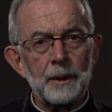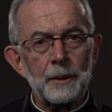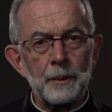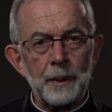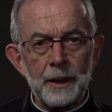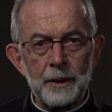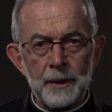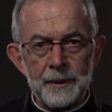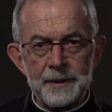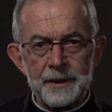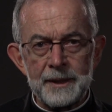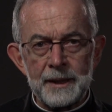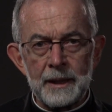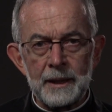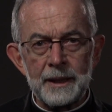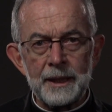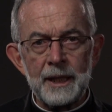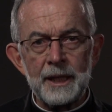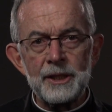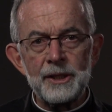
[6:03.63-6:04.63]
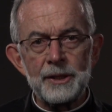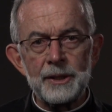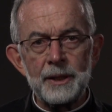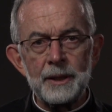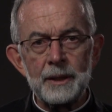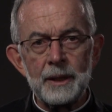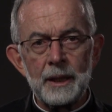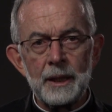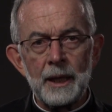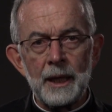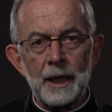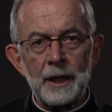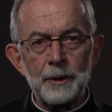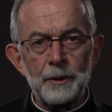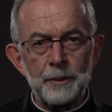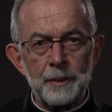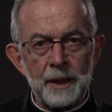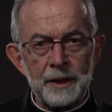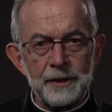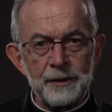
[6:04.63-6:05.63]
reconciliation, and
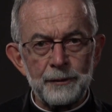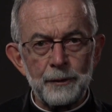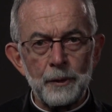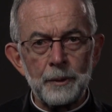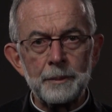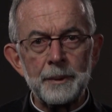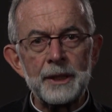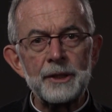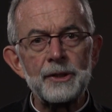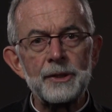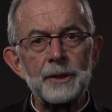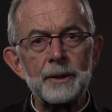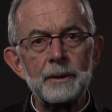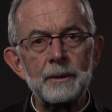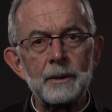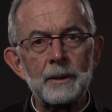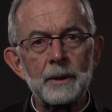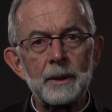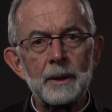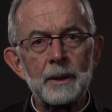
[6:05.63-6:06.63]
transformation,